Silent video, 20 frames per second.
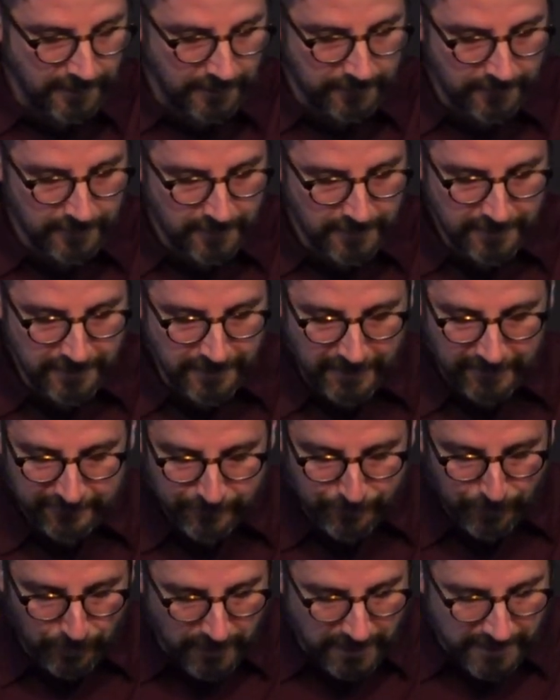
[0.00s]
and
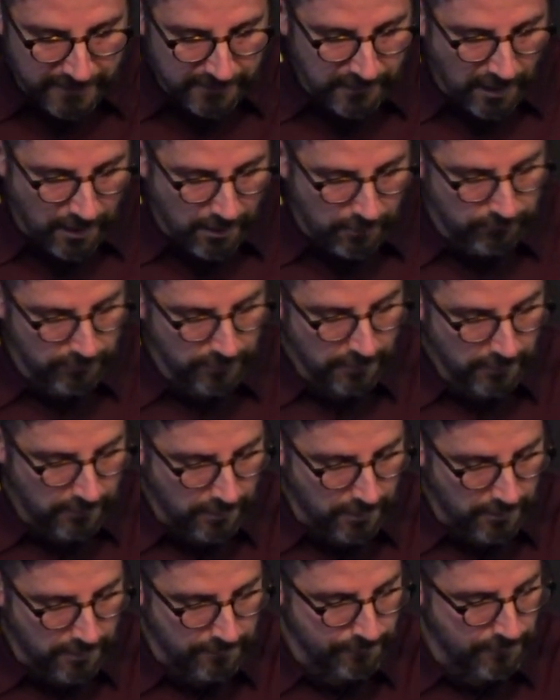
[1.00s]
it's playing out
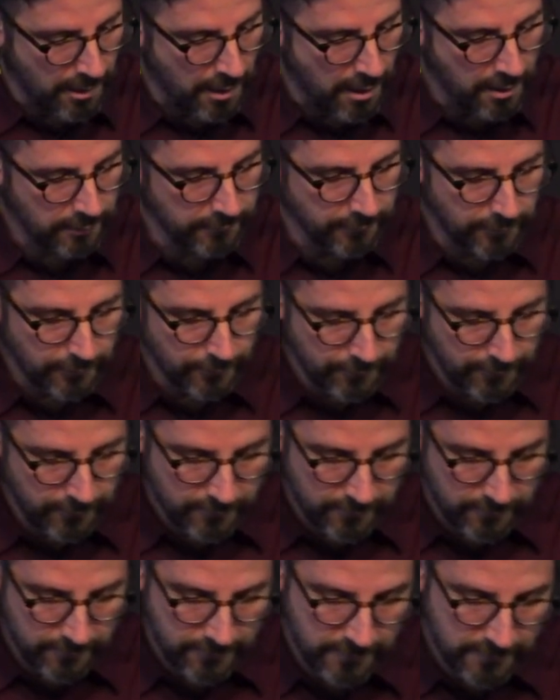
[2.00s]
um, on
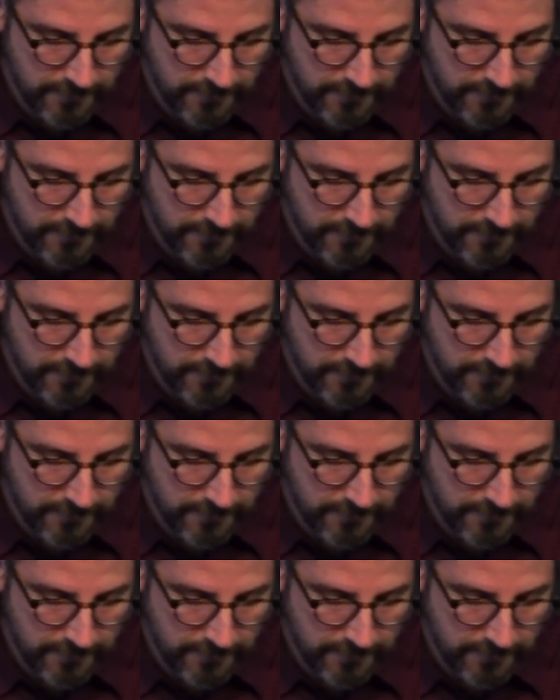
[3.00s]
earth.